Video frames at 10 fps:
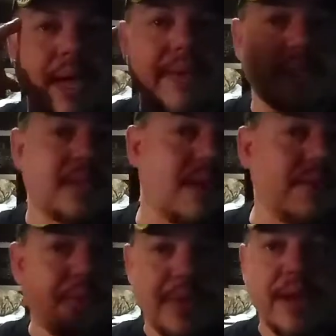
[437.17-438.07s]
That's
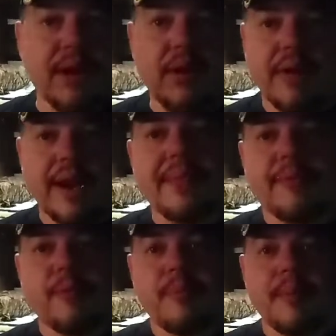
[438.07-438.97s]
another thing you're going to have to
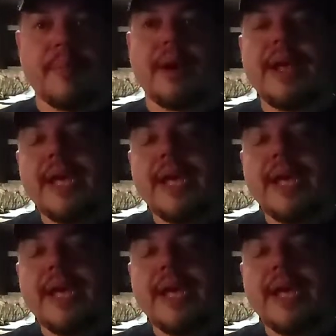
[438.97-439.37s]
remember.